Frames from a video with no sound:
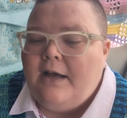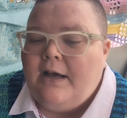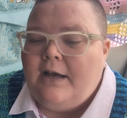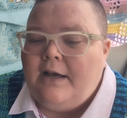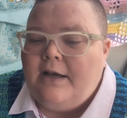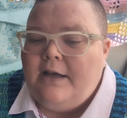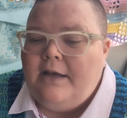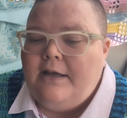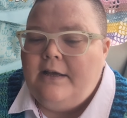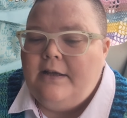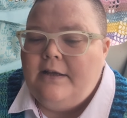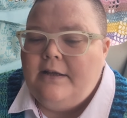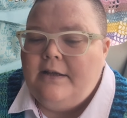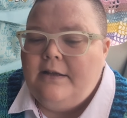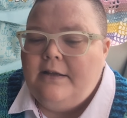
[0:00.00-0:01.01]
that.
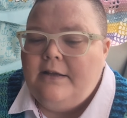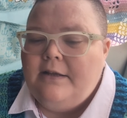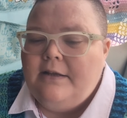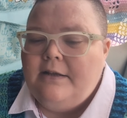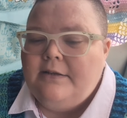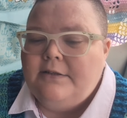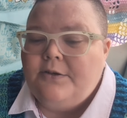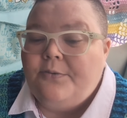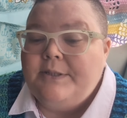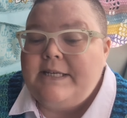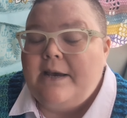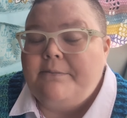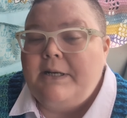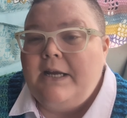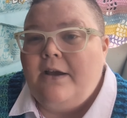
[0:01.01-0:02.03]
So what's
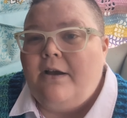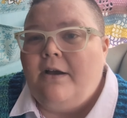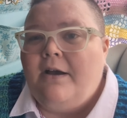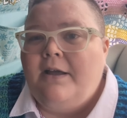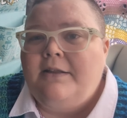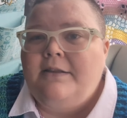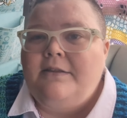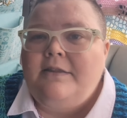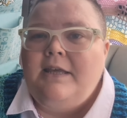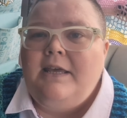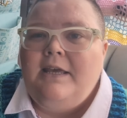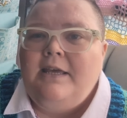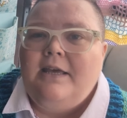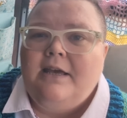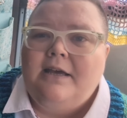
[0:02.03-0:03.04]
happening on
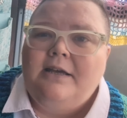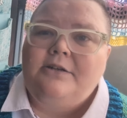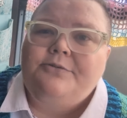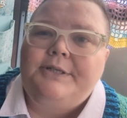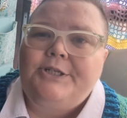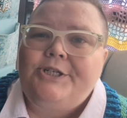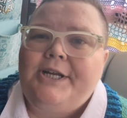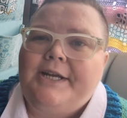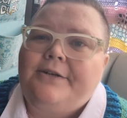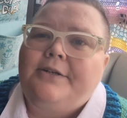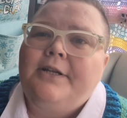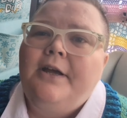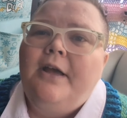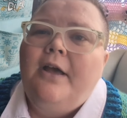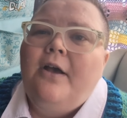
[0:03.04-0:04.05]
the Twitch channel?